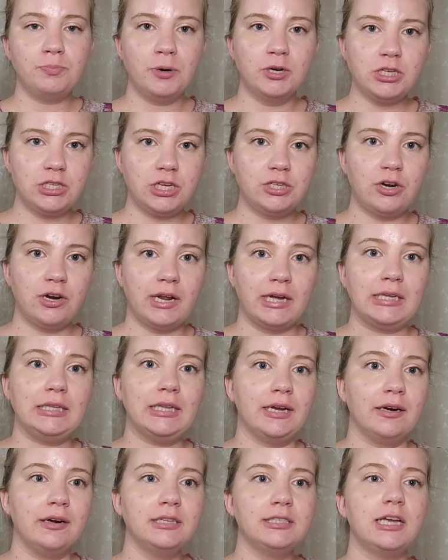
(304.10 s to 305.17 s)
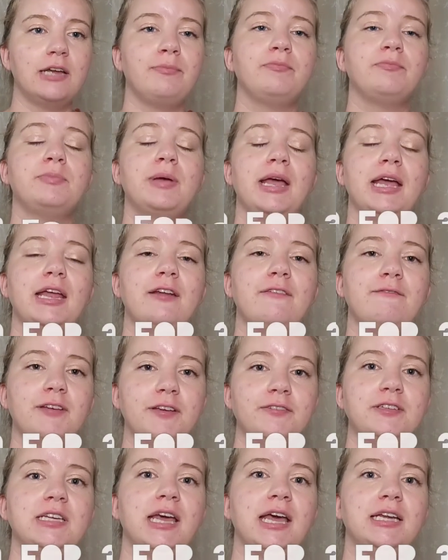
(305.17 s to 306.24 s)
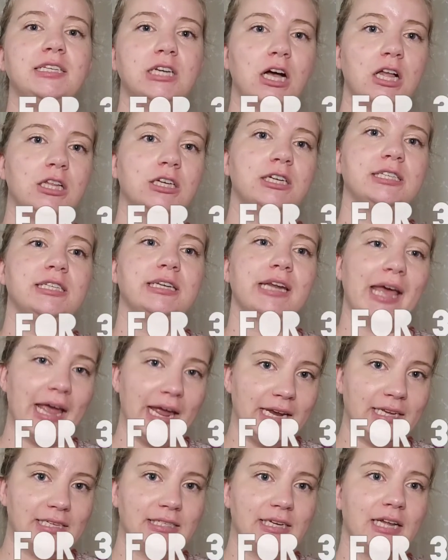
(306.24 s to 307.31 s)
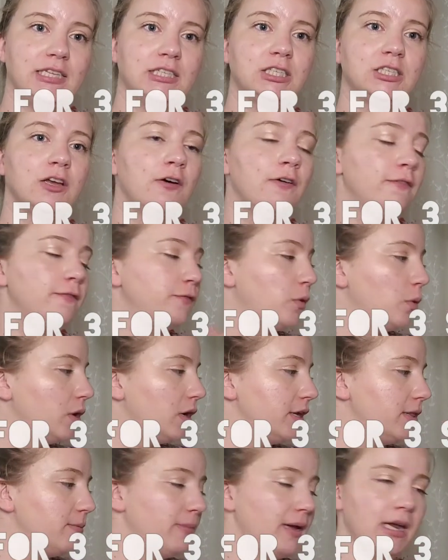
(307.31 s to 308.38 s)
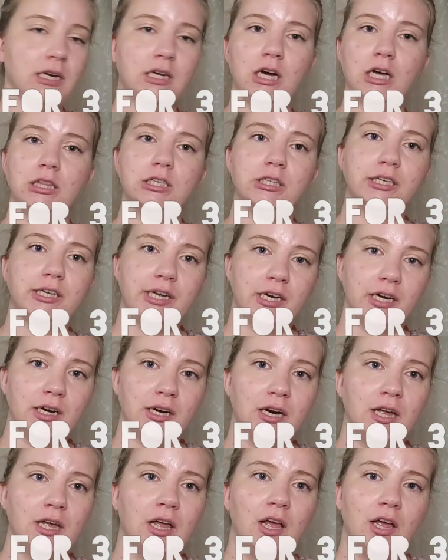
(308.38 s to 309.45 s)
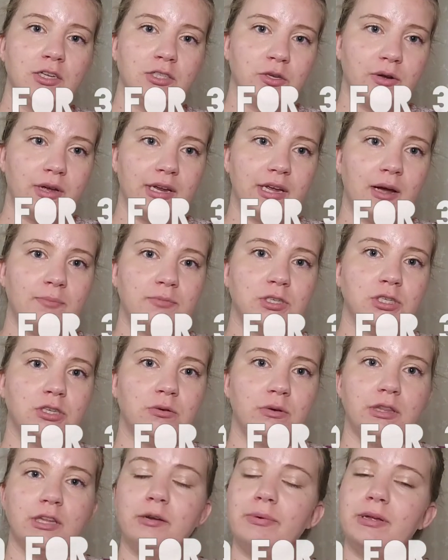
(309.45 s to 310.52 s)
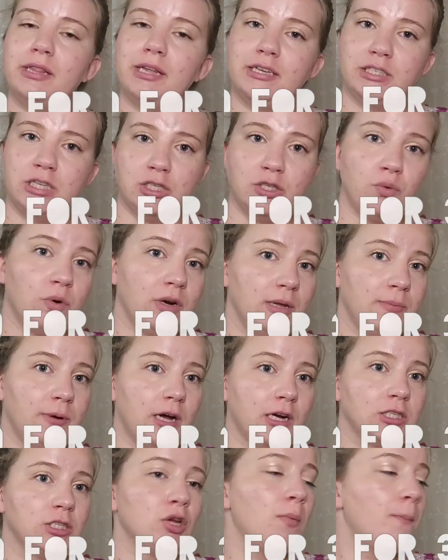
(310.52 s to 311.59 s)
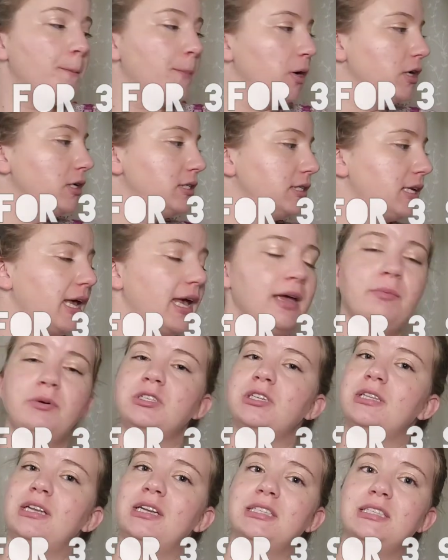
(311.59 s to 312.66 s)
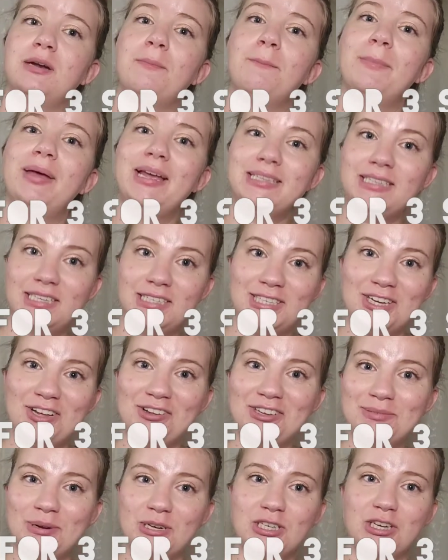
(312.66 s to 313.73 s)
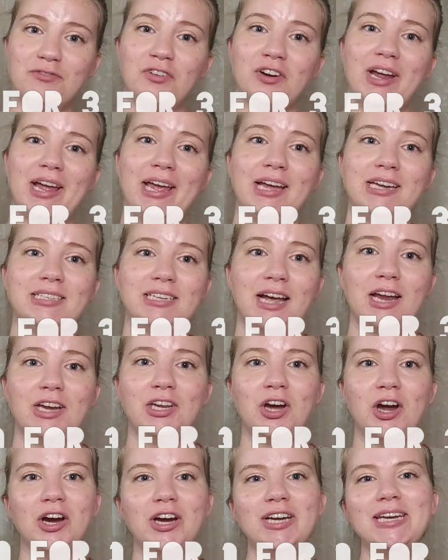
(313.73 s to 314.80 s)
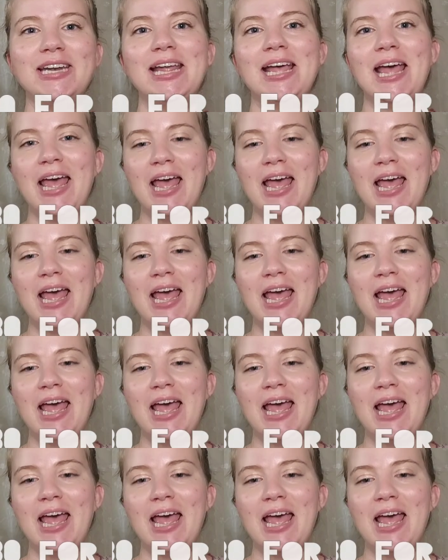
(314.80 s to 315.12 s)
purchased this yarn on clearance. I paid $58.80 for the main color here. So it comes to a little bit less than $20 per skein, which I think is an amazing deal, especially for a hand-dyed yarn.